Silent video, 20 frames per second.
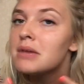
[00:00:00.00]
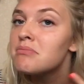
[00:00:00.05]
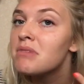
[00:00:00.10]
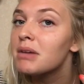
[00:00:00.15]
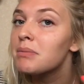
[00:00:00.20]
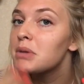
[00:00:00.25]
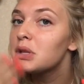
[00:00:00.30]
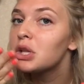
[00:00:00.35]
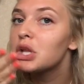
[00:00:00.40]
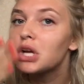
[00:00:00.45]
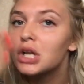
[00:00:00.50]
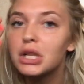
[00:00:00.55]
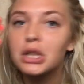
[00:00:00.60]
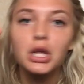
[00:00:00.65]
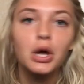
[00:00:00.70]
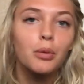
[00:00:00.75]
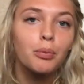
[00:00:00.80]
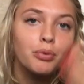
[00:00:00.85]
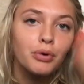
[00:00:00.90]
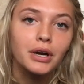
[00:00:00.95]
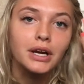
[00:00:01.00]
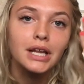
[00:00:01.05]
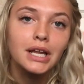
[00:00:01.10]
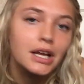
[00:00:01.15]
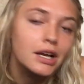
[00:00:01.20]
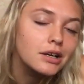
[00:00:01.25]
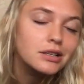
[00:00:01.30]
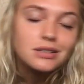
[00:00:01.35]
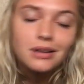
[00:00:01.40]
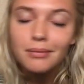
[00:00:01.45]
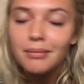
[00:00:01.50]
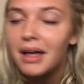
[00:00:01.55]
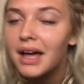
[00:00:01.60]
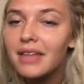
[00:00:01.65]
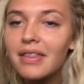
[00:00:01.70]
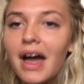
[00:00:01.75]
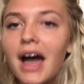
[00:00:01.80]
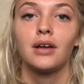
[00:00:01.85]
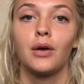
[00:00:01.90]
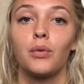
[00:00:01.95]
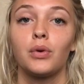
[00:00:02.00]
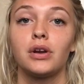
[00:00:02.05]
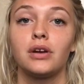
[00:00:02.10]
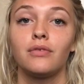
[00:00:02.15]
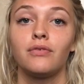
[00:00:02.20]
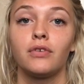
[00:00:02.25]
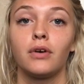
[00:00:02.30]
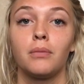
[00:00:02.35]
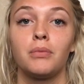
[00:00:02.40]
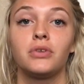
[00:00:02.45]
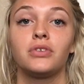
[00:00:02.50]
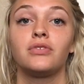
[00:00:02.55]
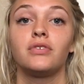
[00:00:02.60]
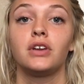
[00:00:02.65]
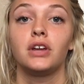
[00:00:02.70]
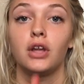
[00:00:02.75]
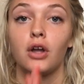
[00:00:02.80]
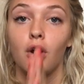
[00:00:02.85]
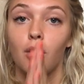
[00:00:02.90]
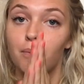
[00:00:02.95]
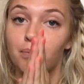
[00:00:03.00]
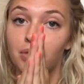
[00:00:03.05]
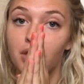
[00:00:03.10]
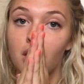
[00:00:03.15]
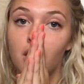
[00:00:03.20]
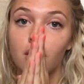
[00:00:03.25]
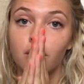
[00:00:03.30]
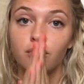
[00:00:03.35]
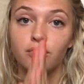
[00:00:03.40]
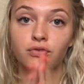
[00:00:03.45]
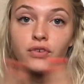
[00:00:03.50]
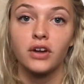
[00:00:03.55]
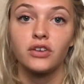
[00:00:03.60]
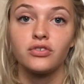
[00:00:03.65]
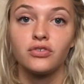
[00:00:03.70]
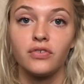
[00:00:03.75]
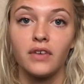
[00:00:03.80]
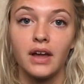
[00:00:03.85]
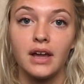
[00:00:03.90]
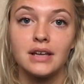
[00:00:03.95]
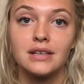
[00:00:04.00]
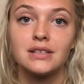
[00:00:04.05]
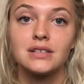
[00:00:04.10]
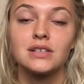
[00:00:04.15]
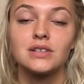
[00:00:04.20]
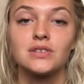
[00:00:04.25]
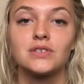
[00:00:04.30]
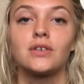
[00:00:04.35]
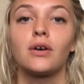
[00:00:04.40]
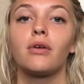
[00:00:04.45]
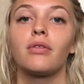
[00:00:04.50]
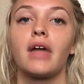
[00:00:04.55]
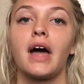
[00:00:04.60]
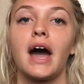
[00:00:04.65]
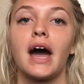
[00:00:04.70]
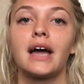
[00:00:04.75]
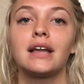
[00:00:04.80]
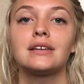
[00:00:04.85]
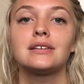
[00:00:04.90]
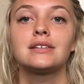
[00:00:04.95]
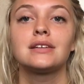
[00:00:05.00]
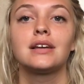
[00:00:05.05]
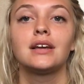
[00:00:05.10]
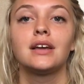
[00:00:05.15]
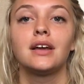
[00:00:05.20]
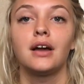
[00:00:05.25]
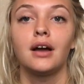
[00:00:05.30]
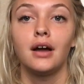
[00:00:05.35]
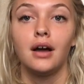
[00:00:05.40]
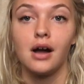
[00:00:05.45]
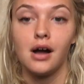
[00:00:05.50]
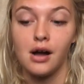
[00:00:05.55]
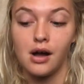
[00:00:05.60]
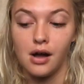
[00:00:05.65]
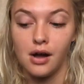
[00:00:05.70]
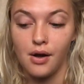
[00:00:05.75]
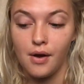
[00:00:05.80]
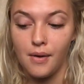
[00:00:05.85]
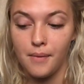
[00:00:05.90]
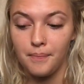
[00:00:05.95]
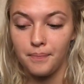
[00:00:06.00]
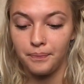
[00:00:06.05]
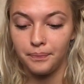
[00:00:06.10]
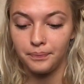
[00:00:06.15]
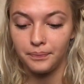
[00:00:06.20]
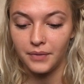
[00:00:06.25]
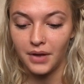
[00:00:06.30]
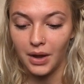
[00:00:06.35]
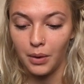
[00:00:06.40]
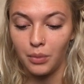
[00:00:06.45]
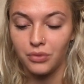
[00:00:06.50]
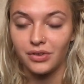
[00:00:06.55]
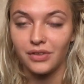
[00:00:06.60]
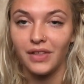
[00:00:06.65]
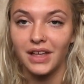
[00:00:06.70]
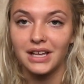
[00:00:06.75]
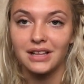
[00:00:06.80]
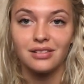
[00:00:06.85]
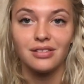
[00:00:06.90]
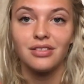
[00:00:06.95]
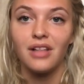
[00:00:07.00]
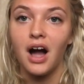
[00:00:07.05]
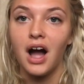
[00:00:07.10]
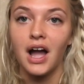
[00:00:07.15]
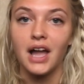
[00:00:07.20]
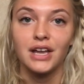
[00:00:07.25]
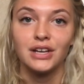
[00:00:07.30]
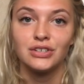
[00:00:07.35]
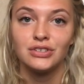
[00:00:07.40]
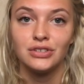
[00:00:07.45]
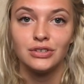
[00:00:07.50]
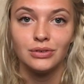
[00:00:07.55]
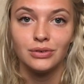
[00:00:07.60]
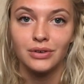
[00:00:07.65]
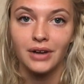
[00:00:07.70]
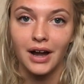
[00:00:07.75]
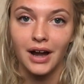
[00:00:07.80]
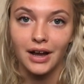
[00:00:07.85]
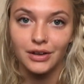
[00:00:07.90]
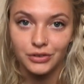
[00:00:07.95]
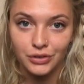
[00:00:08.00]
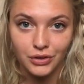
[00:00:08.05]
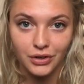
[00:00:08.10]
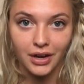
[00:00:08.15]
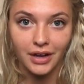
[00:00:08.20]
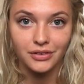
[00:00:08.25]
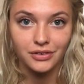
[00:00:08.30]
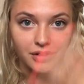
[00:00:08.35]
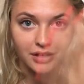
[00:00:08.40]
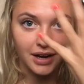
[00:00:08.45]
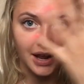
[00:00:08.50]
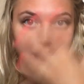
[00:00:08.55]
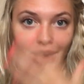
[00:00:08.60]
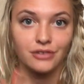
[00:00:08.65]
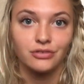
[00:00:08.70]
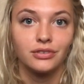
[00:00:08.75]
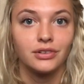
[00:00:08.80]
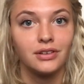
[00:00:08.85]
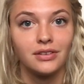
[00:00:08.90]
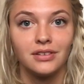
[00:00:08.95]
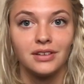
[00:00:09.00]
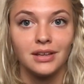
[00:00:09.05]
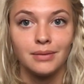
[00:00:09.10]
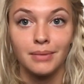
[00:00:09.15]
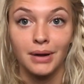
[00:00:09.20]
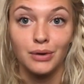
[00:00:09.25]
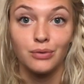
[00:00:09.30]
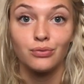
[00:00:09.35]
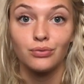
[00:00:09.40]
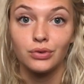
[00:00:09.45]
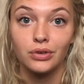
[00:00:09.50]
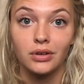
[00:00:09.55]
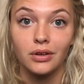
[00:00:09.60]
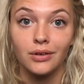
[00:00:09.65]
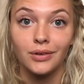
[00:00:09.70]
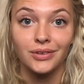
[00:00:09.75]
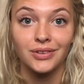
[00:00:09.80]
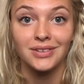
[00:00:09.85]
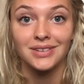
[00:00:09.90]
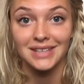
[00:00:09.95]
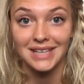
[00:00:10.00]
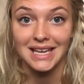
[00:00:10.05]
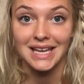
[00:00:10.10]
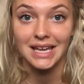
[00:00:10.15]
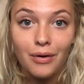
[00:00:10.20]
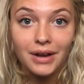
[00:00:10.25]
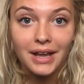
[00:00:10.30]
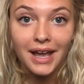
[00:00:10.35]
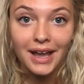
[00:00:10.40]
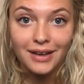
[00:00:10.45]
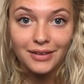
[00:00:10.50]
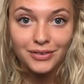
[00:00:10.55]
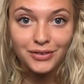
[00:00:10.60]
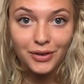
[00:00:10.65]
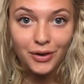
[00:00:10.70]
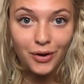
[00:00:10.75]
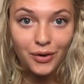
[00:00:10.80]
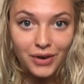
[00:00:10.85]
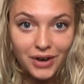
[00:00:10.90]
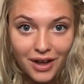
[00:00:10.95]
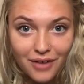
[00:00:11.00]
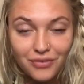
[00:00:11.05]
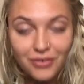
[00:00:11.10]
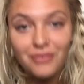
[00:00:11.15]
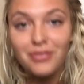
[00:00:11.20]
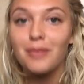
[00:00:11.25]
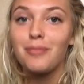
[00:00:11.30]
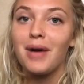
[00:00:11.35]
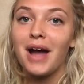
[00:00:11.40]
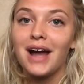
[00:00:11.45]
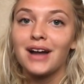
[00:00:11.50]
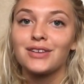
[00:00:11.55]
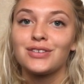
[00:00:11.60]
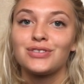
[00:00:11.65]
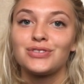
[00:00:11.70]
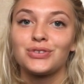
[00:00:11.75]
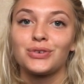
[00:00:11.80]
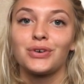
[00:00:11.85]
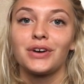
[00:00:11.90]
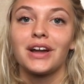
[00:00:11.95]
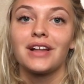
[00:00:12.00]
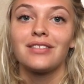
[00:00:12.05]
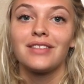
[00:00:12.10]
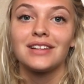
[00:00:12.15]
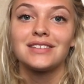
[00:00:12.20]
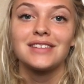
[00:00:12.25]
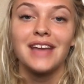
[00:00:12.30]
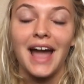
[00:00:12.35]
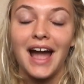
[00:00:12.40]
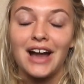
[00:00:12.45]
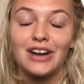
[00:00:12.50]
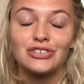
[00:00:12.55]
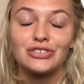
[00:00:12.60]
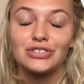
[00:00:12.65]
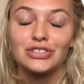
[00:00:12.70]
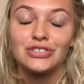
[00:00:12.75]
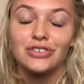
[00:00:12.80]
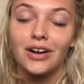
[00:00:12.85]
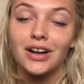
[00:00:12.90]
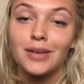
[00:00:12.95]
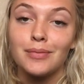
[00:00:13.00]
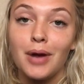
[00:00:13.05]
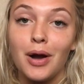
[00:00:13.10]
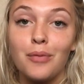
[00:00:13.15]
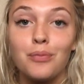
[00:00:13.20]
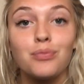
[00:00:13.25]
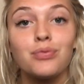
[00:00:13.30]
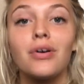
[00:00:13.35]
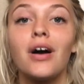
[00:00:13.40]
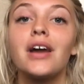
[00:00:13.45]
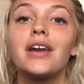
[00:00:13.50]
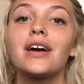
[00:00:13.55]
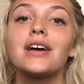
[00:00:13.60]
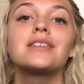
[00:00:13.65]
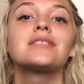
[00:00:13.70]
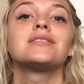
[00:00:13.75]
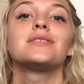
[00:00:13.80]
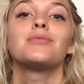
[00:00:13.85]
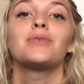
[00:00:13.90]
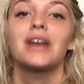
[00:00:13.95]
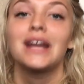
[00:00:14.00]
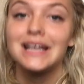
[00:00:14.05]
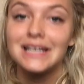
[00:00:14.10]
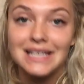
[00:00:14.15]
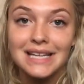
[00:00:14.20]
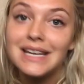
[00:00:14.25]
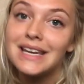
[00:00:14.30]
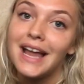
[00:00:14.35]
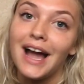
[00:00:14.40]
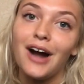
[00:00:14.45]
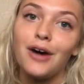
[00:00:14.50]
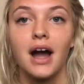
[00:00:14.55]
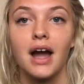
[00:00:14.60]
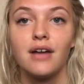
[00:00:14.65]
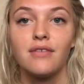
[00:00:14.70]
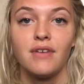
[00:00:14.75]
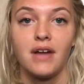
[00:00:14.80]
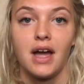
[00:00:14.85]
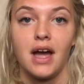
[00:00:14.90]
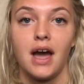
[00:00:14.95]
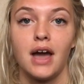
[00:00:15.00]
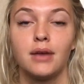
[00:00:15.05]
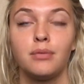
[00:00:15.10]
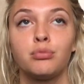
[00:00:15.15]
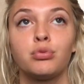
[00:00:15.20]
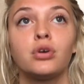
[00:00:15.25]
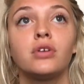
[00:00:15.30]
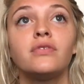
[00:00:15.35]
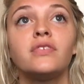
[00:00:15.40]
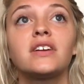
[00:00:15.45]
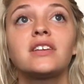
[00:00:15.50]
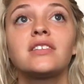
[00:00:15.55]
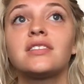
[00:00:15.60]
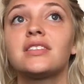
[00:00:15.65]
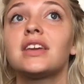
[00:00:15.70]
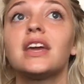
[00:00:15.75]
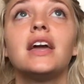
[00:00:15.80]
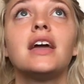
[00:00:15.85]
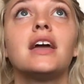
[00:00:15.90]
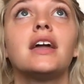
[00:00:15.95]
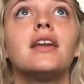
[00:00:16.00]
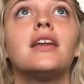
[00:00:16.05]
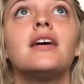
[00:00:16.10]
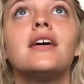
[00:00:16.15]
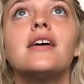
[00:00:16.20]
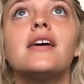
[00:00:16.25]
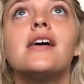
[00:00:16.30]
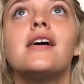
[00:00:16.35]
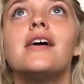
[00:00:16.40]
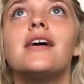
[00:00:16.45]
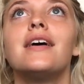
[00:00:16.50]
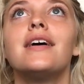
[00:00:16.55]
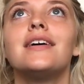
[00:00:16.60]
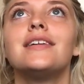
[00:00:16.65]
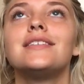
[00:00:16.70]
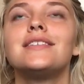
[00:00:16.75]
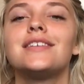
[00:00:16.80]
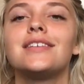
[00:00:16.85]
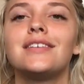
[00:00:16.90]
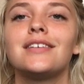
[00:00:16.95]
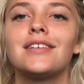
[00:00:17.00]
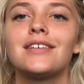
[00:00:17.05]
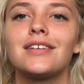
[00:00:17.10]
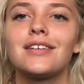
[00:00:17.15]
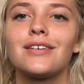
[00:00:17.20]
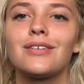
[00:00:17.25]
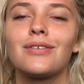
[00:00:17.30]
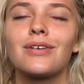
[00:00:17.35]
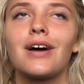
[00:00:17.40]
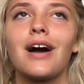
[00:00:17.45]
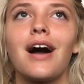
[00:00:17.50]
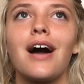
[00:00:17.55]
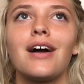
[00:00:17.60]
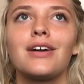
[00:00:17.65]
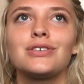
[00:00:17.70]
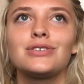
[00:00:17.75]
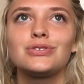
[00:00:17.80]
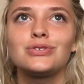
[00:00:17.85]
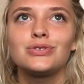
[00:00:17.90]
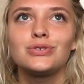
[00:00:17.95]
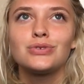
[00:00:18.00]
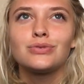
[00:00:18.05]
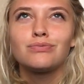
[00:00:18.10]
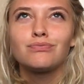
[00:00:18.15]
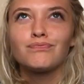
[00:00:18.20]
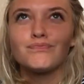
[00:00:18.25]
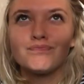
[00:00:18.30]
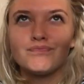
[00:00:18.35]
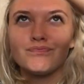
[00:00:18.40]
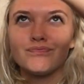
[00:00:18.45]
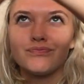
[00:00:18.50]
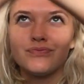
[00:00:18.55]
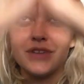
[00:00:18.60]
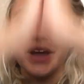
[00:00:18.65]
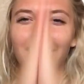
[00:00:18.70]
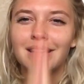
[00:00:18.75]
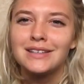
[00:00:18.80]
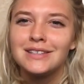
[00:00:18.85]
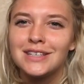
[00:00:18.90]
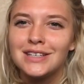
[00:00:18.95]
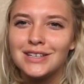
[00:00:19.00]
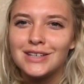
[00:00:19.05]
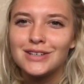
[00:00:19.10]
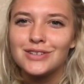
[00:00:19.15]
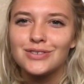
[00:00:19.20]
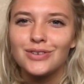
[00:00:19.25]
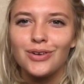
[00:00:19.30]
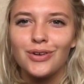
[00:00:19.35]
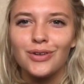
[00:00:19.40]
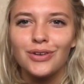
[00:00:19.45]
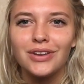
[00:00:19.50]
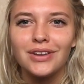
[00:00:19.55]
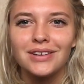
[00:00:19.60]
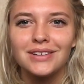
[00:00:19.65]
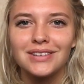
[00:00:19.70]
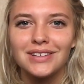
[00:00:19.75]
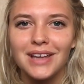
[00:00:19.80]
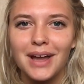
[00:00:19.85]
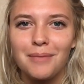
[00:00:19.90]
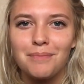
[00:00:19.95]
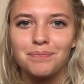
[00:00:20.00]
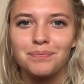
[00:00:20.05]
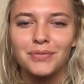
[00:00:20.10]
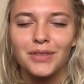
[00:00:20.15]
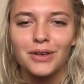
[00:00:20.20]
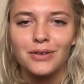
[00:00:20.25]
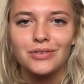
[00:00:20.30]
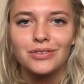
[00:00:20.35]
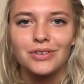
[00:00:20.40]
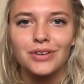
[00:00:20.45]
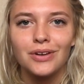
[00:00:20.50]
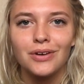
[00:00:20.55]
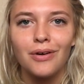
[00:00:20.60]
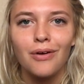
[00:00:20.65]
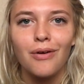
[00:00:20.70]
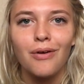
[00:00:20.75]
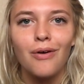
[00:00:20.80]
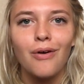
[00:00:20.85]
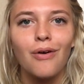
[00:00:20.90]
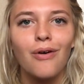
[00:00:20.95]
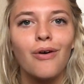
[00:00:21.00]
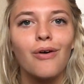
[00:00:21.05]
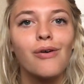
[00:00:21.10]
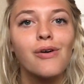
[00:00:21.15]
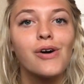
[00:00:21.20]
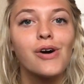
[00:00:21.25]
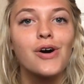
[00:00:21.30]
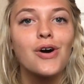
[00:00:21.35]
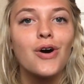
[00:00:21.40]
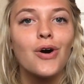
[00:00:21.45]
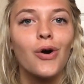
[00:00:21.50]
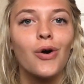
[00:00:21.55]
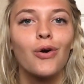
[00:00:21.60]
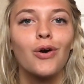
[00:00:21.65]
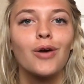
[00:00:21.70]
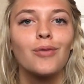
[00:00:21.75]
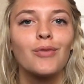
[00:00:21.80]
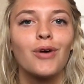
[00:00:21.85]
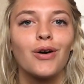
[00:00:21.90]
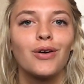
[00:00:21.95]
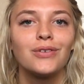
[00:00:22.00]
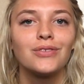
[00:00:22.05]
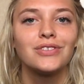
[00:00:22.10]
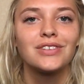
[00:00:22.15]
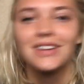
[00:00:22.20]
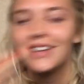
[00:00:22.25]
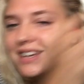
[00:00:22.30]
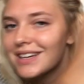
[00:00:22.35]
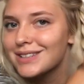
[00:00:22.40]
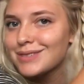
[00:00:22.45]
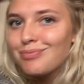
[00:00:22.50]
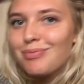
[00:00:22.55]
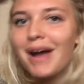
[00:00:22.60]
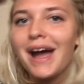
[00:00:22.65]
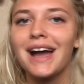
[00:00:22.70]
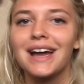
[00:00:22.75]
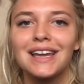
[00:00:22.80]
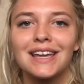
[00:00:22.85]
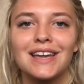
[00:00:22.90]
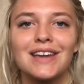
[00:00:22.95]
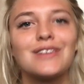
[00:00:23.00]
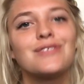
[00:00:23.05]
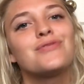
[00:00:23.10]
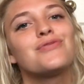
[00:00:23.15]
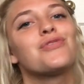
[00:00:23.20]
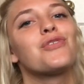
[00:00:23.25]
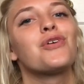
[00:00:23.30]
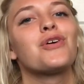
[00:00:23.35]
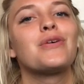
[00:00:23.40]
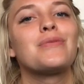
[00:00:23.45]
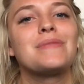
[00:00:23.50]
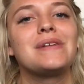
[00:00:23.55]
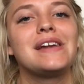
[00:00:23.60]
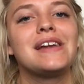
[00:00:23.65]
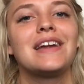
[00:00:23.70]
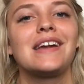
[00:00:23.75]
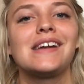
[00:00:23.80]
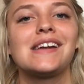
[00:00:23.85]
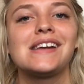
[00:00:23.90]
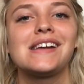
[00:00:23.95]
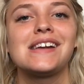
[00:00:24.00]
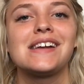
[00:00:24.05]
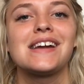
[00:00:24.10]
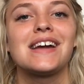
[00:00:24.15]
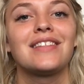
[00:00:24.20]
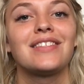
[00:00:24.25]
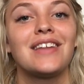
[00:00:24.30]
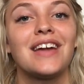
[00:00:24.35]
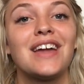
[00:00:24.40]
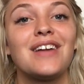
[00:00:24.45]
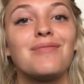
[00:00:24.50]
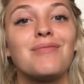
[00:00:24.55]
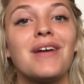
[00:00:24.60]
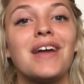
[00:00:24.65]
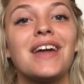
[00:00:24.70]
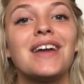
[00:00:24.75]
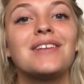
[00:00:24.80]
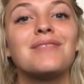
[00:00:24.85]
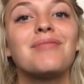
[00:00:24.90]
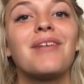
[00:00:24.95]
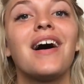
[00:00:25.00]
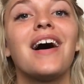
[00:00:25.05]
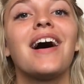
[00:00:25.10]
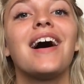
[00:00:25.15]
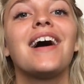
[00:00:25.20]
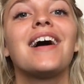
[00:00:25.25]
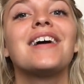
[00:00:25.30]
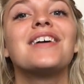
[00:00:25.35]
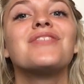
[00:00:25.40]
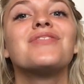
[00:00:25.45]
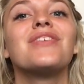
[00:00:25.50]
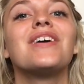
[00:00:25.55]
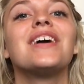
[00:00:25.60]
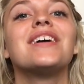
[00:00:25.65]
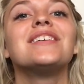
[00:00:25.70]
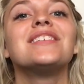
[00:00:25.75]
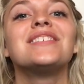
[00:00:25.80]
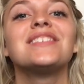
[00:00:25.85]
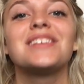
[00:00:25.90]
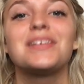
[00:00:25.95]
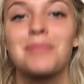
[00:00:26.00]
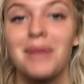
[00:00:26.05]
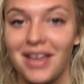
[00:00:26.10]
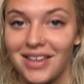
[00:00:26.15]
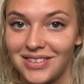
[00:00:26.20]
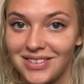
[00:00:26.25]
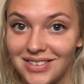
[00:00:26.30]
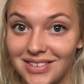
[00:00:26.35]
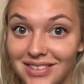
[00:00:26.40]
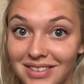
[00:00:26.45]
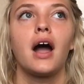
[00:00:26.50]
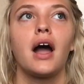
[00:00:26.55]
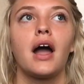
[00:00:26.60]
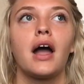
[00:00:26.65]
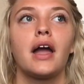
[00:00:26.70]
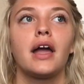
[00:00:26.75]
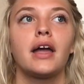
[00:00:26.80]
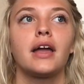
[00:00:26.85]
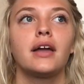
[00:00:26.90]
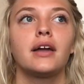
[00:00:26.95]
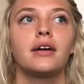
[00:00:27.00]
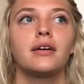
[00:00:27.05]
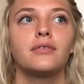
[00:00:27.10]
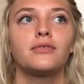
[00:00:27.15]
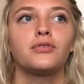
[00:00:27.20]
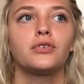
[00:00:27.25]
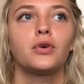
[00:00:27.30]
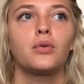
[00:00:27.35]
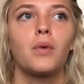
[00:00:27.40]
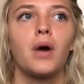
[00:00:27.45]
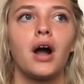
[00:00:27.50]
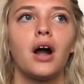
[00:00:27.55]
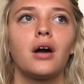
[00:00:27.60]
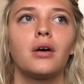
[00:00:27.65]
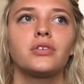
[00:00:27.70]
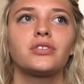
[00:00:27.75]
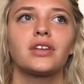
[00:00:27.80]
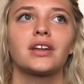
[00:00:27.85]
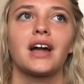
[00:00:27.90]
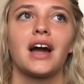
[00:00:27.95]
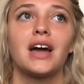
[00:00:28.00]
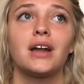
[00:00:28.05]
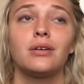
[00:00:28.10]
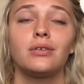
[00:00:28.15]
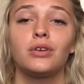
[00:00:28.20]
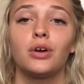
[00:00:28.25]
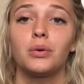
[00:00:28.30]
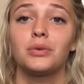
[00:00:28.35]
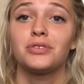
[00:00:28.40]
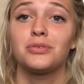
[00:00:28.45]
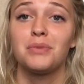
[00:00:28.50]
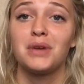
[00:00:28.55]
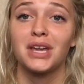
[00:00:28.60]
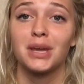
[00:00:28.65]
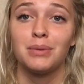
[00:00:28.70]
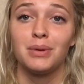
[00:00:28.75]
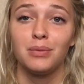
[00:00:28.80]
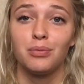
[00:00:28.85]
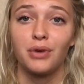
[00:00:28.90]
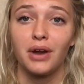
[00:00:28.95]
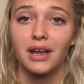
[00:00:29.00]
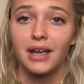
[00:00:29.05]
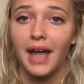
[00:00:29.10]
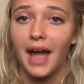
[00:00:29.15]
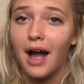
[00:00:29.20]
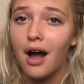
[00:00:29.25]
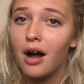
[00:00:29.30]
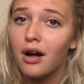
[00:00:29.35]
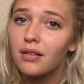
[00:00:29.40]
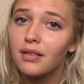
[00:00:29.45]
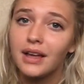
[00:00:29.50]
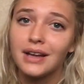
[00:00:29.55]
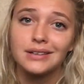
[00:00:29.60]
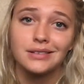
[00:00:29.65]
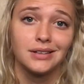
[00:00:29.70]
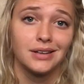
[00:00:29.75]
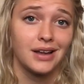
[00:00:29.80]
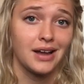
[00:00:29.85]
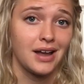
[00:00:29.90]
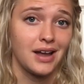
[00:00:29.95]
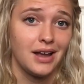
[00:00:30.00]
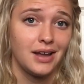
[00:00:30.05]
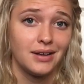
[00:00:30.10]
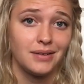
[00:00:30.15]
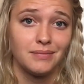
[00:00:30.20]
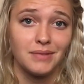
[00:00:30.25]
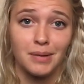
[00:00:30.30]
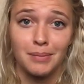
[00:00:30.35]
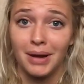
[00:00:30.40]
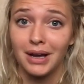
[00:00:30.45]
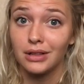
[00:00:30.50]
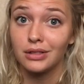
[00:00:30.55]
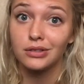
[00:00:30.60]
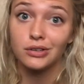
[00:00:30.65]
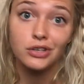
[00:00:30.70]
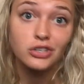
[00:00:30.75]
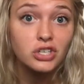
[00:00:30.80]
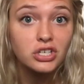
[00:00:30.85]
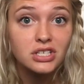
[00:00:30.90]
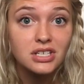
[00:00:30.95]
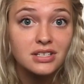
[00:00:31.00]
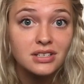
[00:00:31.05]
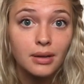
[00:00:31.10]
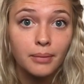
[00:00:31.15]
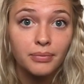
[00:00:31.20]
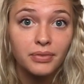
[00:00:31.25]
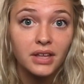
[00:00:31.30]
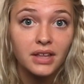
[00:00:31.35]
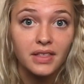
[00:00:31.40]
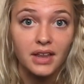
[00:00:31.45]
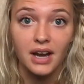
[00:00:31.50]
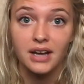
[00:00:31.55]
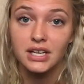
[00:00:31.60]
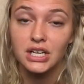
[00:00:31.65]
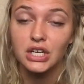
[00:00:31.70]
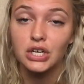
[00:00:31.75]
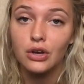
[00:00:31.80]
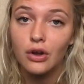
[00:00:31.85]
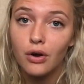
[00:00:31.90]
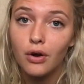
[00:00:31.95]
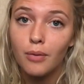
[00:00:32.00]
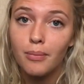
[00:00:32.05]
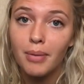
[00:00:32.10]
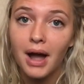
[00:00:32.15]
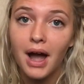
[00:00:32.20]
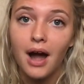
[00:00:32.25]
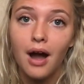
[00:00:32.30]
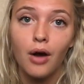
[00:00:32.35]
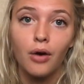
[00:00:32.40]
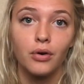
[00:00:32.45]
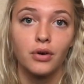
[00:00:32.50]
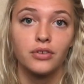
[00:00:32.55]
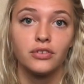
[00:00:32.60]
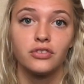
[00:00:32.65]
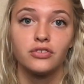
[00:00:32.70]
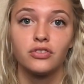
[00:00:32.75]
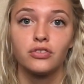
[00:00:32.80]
make me look a little pretty or something like that. I wanted to film this video fresh-faced so that um, I wasn't like lying to you guys. You guys could actually see my real skin. Okay, so enough of the backstory. Let's actually talk about products and what I did now. I've had perfect skin until 19 years old, yep, those good old hormones kicked back in for me and they made my face a mess. I, for a while, was like, I don't know what's making me break out. Like, did I, am I allergic to something that I didn't know about or is it